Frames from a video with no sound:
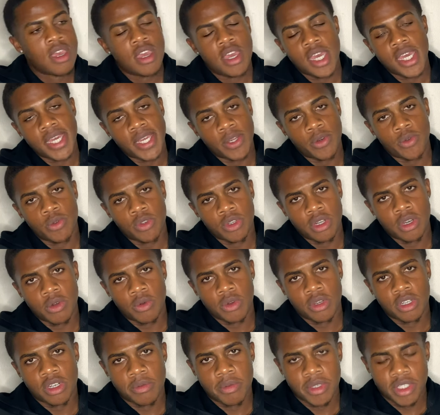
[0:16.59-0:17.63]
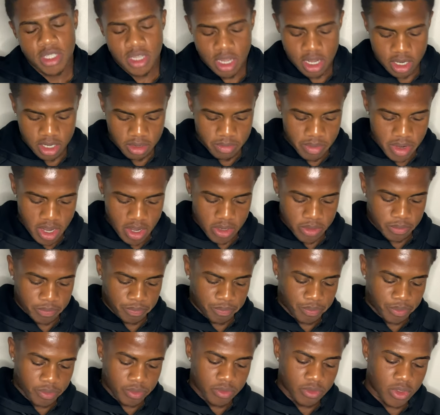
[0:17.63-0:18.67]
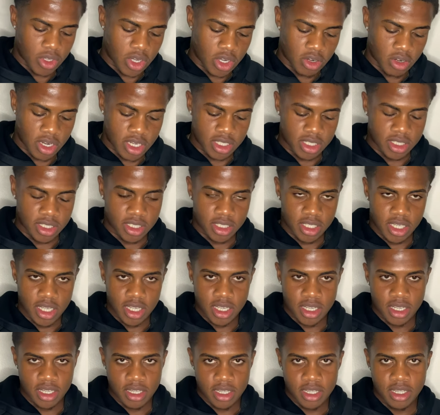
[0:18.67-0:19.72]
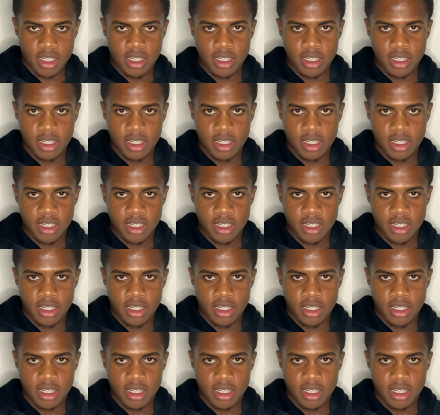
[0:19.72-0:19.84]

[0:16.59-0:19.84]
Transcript: And, you know, we're going to be talking about the craziest thing